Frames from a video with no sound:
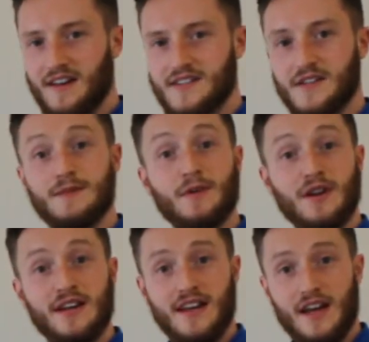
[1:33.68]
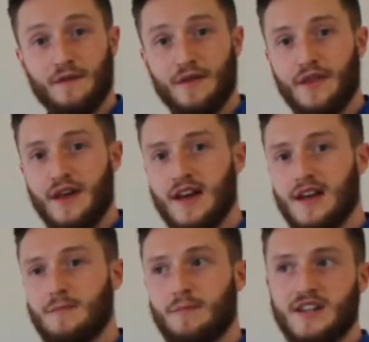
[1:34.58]
So typically if
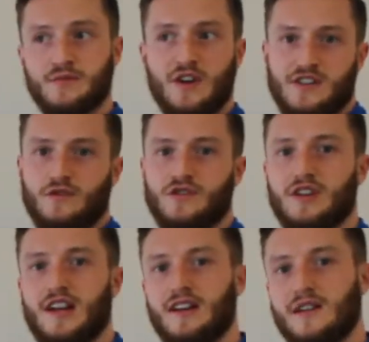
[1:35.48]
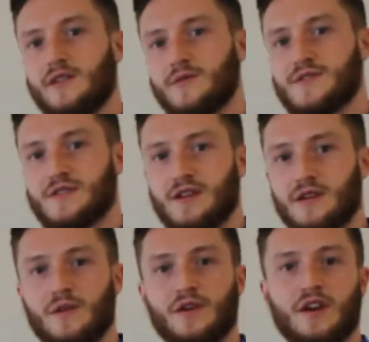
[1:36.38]
they bench press 100 kilos,
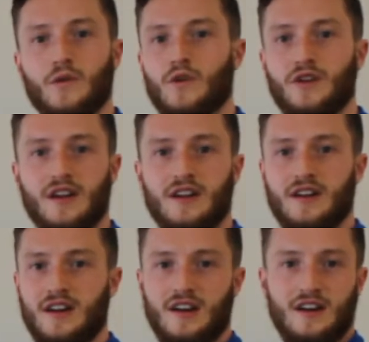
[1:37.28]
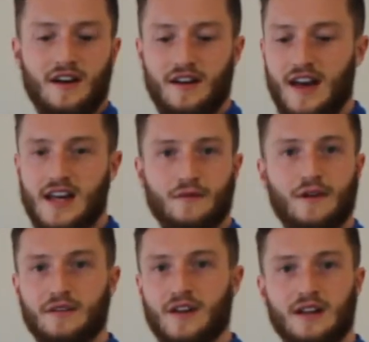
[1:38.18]
you're looking at working
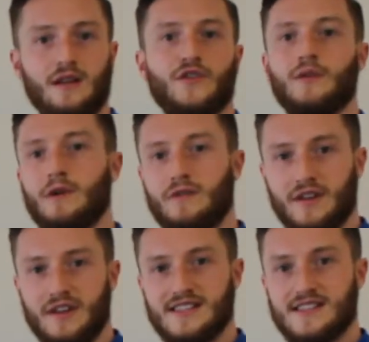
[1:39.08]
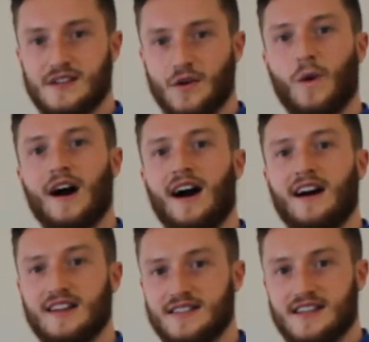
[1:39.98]
85 kilos and above on this, so quite
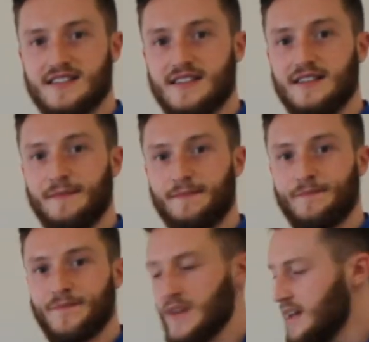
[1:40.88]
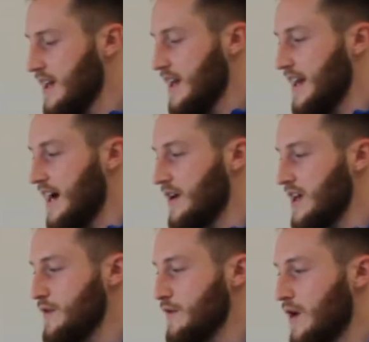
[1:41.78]
high intensity. Now
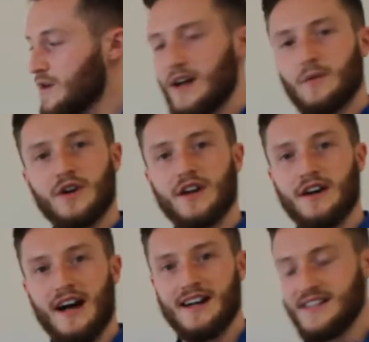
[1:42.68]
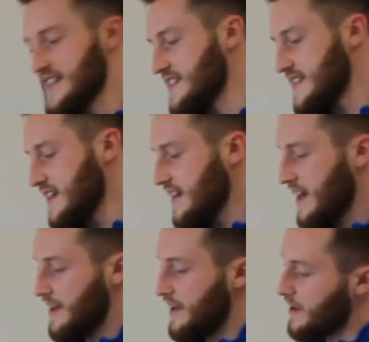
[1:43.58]
if you've got a client working at high intensity,
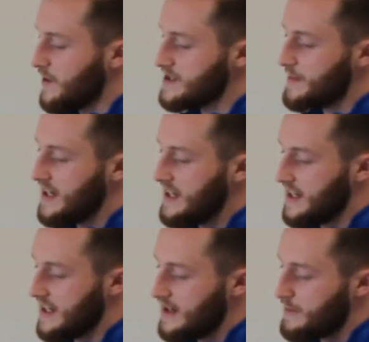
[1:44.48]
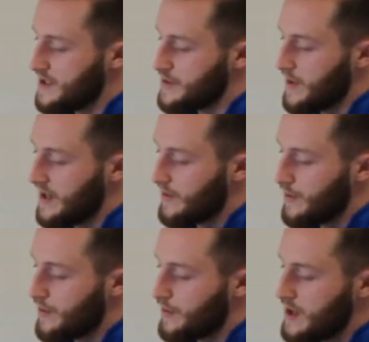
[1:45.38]
they're going to be needing between
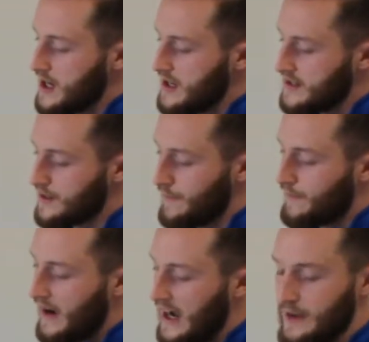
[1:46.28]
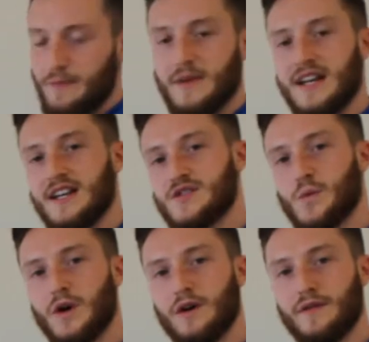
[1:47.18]
3 to 5 minutes
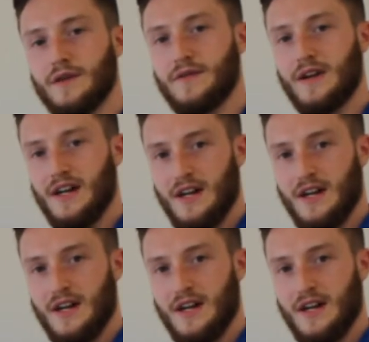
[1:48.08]
worth of